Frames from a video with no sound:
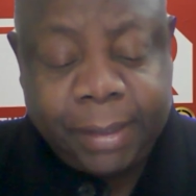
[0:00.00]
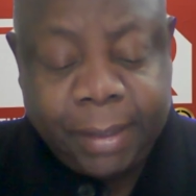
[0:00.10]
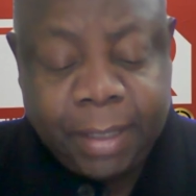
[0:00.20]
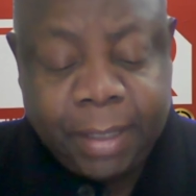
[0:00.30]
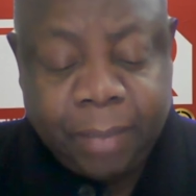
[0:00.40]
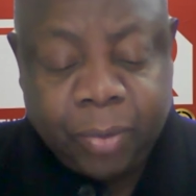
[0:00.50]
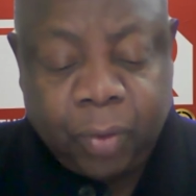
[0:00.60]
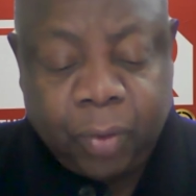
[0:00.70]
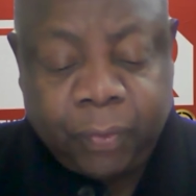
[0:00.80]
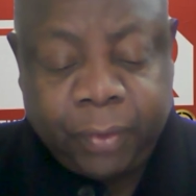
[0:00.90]
in terms
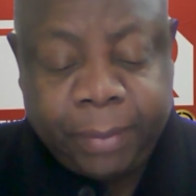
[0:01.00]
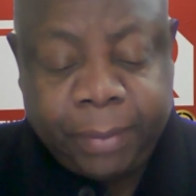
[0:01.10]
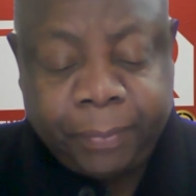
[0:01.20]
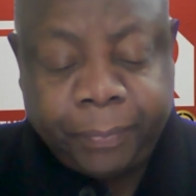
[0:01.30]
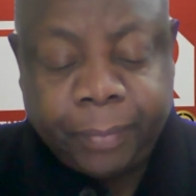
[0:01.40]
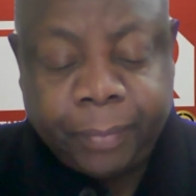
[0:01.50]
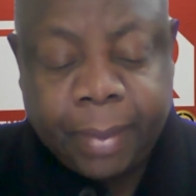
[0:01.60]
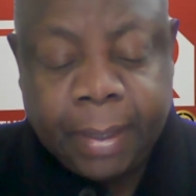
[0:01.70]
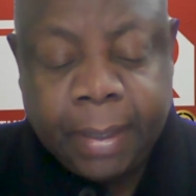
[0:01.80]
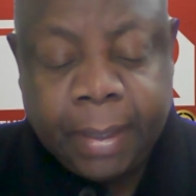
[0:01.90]
of
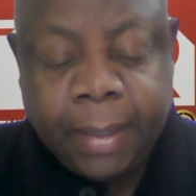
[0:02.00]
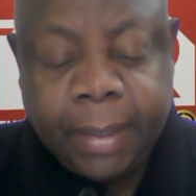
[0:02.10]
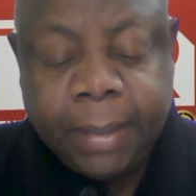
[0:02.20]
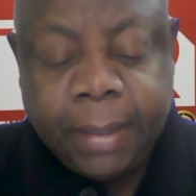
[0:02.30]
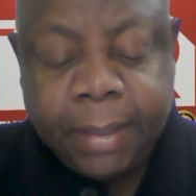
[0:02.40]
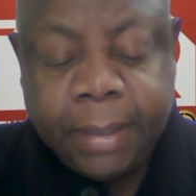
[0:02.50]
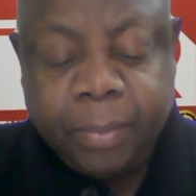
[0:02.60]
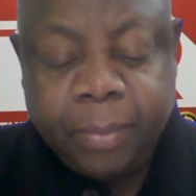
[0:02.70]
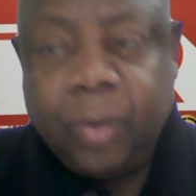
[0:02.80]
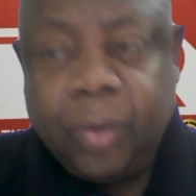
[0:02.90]

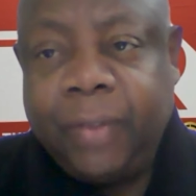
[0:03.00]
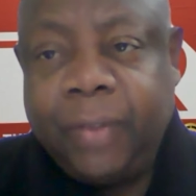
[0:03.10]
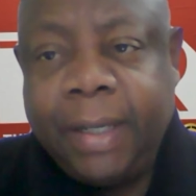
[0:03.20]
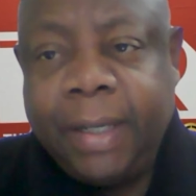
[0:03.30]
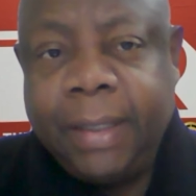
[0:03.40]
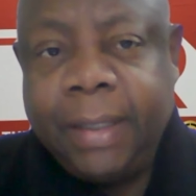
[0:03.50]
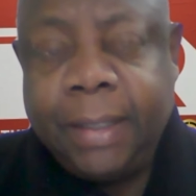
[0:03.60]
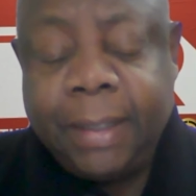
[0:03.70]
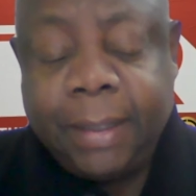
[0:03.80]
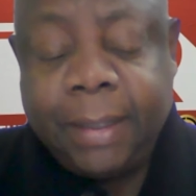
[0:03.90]

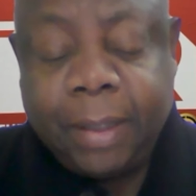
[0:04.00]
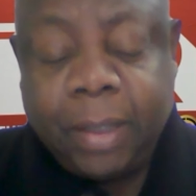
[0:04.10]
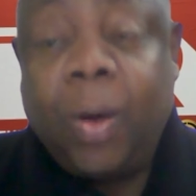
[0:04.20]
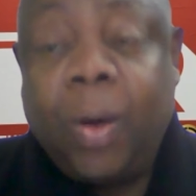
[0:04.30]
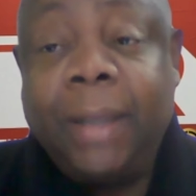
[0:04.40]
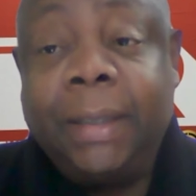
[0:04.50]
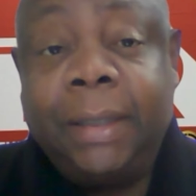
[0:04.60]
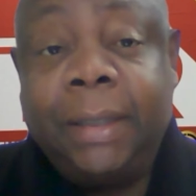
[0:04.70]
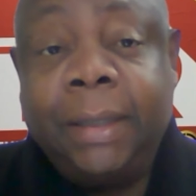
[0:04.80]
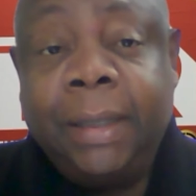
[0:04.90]
the
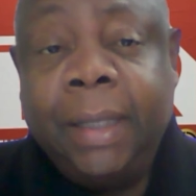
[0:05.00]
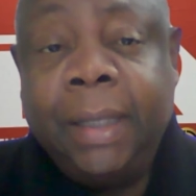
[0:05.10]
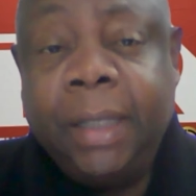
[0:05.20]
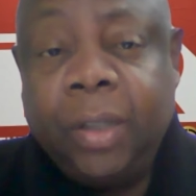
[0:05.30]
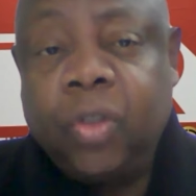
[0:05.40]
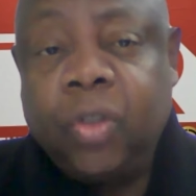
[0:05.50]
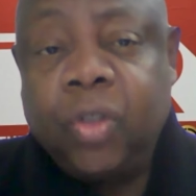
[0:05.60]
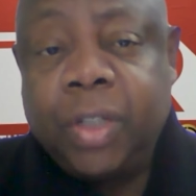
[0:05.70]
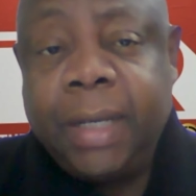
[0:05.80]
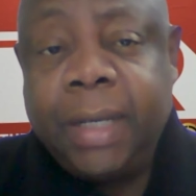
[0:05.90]
quality. He also
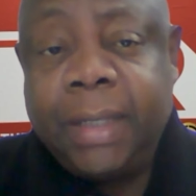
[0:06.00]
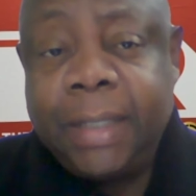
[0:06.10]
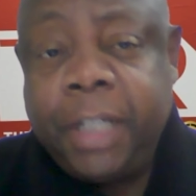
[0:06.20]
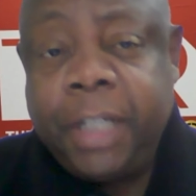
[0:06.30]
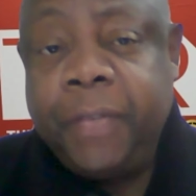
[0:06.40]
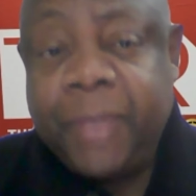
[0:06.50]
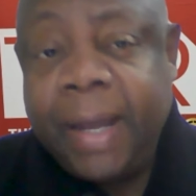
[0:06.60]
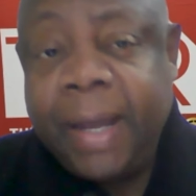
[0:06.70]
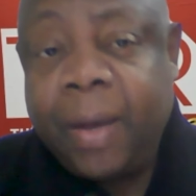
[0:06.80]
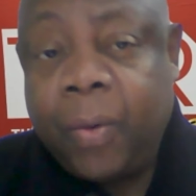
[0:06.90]
said Chiefs
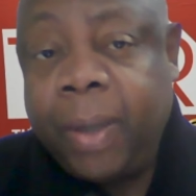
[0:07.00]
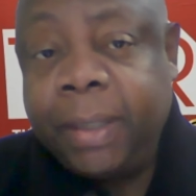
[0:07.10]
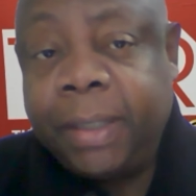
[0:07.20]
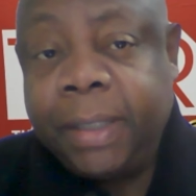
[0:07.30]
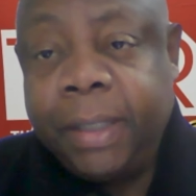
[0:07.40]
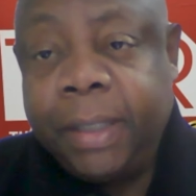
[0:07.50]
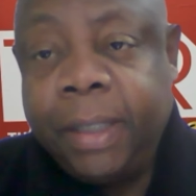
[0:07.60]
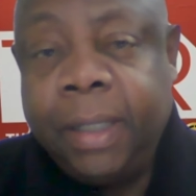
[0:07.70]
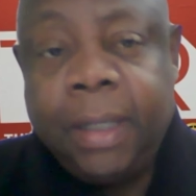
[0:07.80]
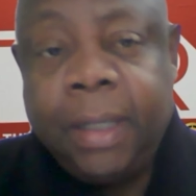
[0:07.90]
lack quality,
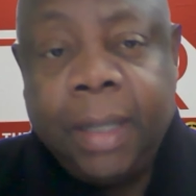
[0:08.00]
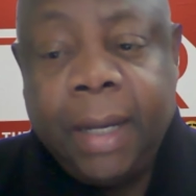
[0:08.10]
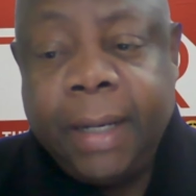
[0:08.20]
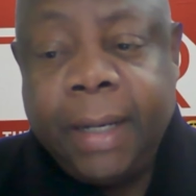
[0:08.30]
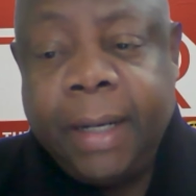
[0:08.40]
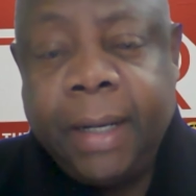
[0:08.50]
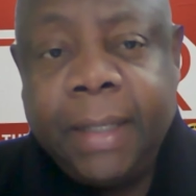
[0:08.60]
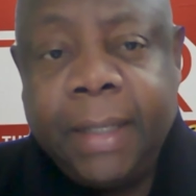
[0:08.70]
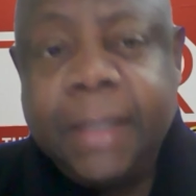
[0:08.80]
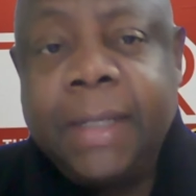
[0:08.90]
and then
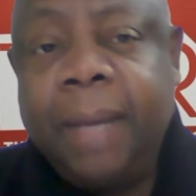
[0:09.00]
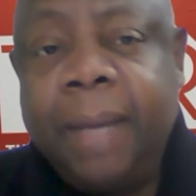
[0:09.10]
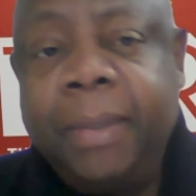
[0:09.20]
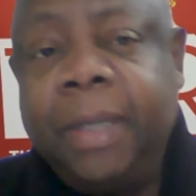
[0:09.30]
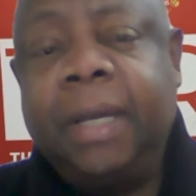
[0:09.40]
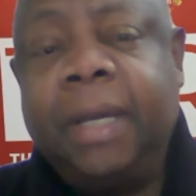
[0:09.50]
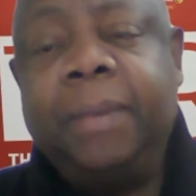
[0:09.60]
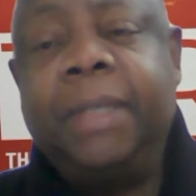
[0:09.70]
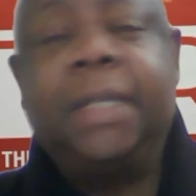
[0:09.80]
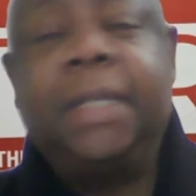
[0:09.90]
this
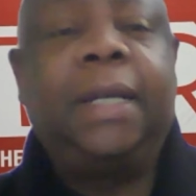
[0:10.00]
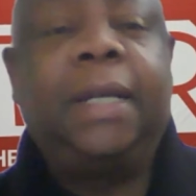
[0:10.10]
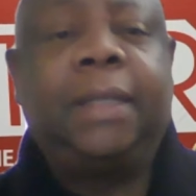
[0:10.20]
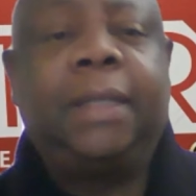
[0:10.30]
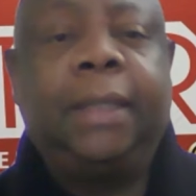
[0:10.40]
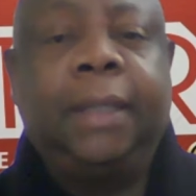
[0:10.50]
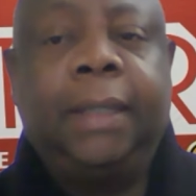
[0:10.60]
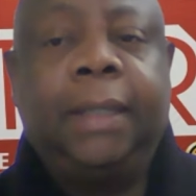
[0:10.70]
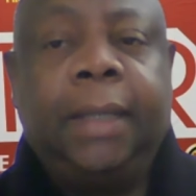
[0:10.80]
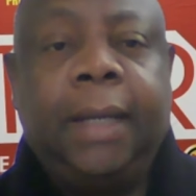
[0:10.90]
Nabi said
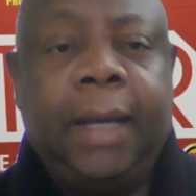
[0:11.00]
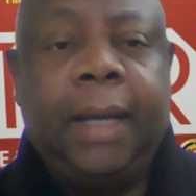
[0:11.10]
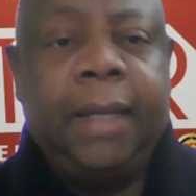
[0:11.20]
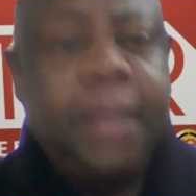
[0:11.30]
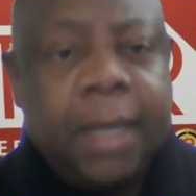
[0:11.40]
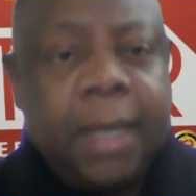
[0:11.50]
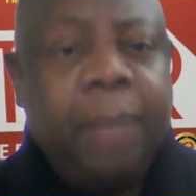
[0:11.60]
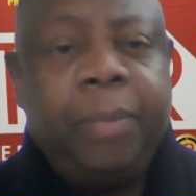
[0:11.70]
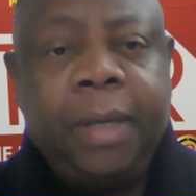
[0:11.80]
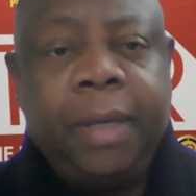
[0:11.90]
he's
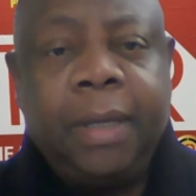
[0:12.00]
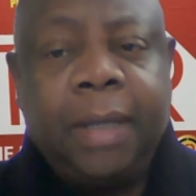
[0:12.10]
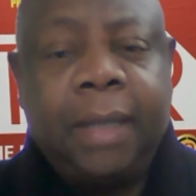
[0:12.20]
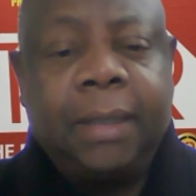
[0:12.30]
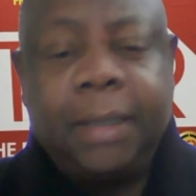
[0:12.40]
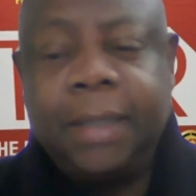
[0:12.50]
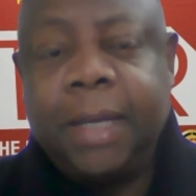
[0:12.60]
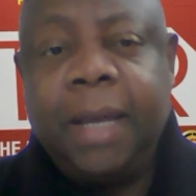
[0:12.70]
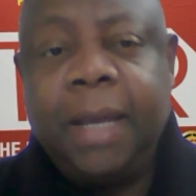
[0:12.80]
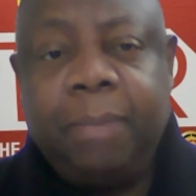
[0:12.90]
happy that this
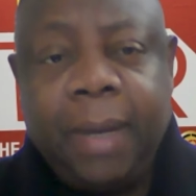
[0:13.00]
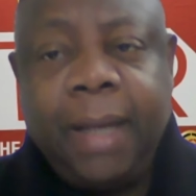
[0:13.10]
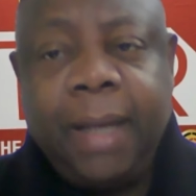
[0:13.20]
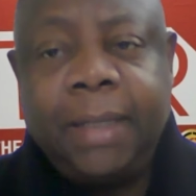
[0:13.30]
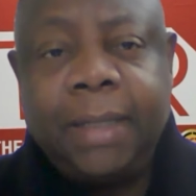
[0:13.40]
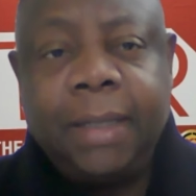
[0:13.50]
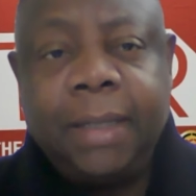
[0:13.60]
game played